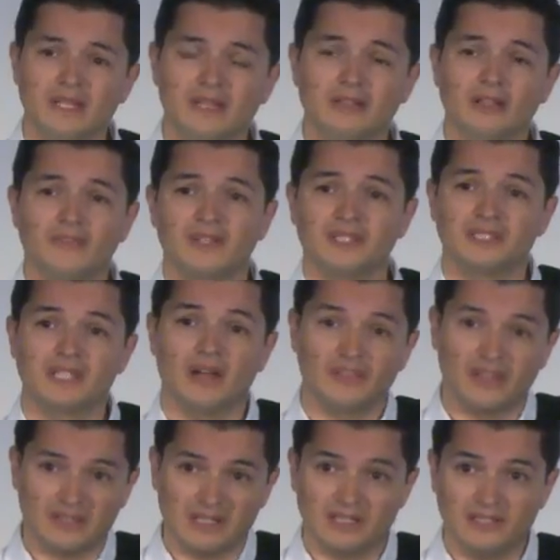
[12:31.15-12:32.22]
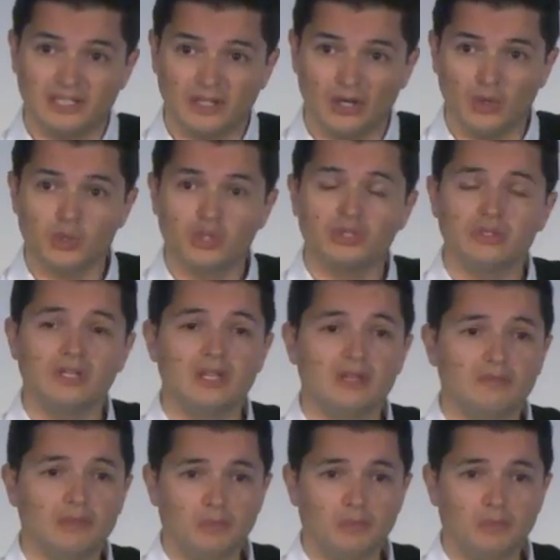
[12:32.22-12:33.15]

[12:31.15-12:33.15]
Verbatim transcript: middle of the South Atlantic Ocean.